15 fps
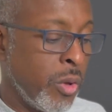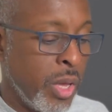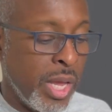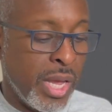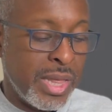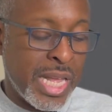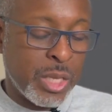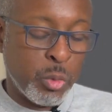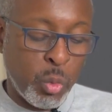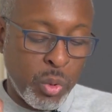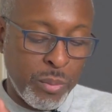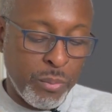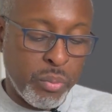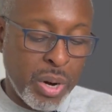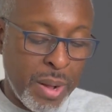And that's one
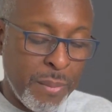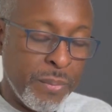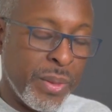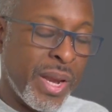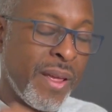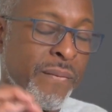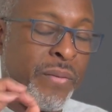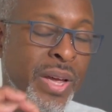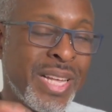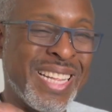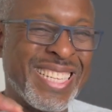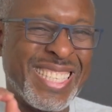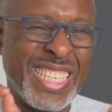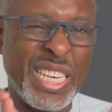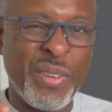problem that I find that's
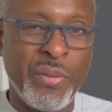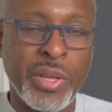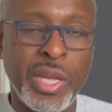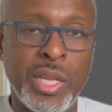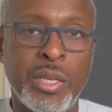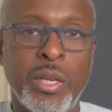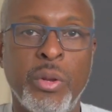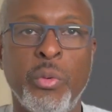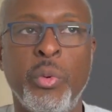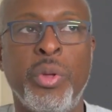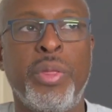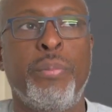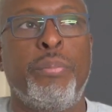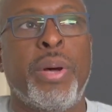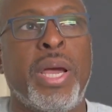significant
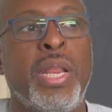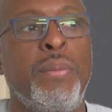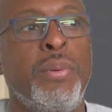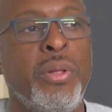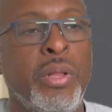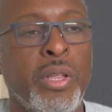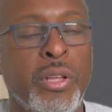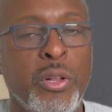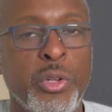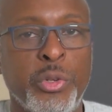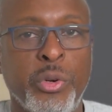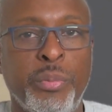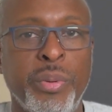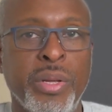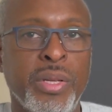with bodybuilding culture,
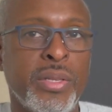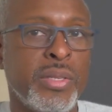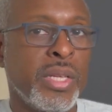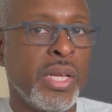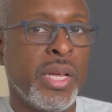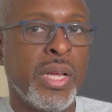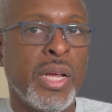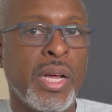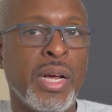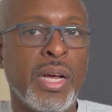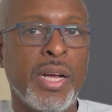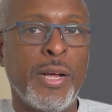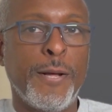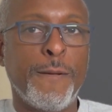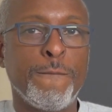because
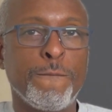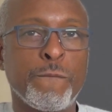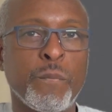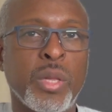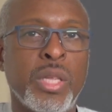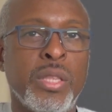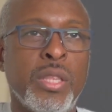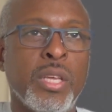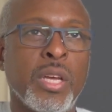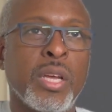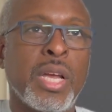the